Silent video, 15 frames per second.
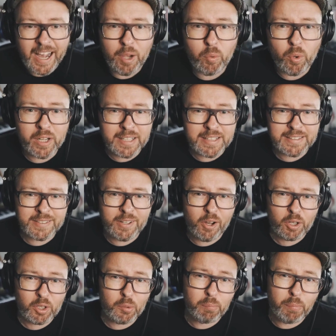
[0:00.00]
I want to
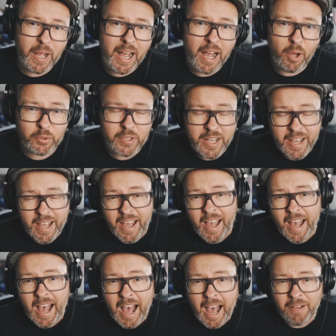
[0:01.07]
talk about
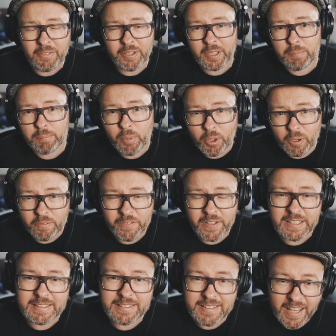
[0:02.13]
having a
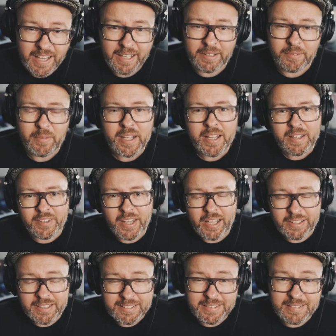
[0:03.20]
perfect day. Now,
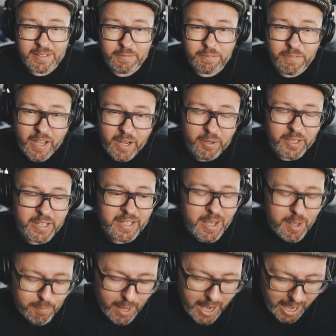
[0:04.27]
this is a very
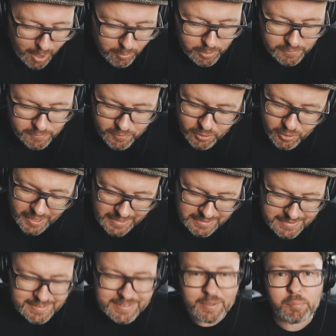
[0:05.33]
powerful and
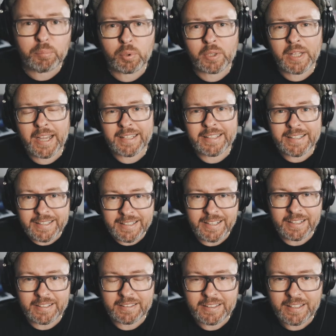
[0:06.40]
simple
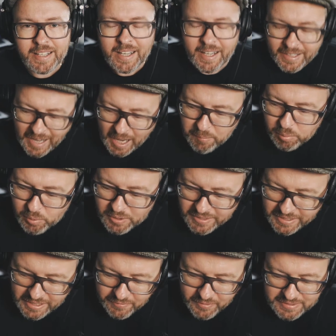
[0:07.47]
idea, and I
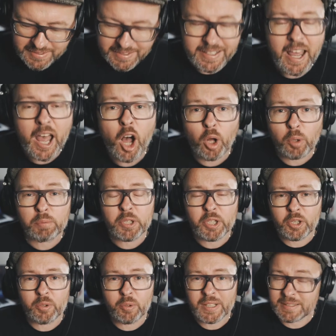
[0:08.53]
believe it's going to help
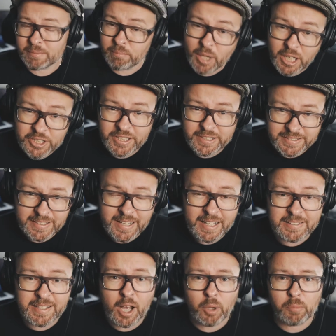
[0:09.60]
you as much as it has
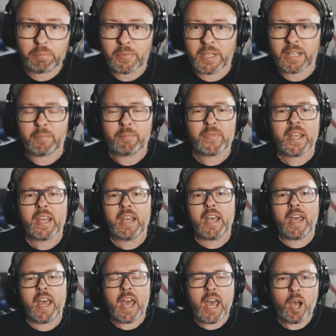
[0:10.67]
helped me.
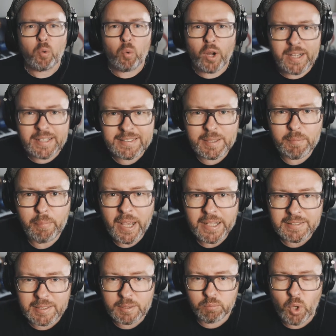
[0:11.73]
And what is the
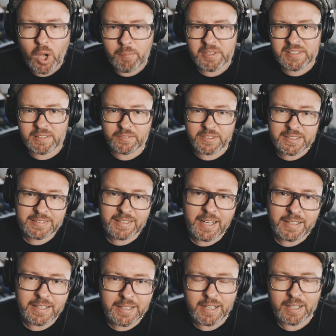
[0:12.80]
basic premise of this
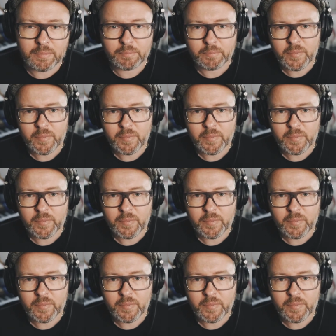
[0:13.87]
idea?